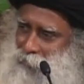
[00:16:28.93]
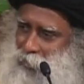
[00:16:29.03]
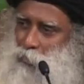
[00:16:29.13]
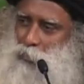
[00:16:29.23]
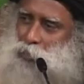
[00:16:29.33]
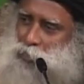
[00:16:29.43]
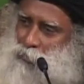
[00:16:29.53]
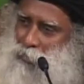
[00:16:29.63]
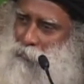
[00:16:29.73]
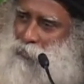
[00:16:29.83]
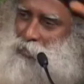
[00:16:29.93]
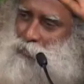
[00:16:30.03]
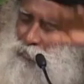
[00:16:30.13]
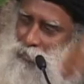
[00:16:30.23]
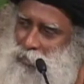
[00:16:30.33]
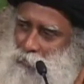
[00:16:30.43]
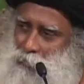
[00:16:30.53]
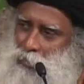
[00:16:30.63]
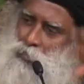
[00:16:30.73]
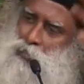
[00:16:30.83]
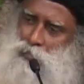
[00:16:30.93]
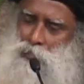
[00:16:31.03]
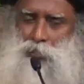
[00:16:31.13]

They go to Vishnu temple, they do the same. They say,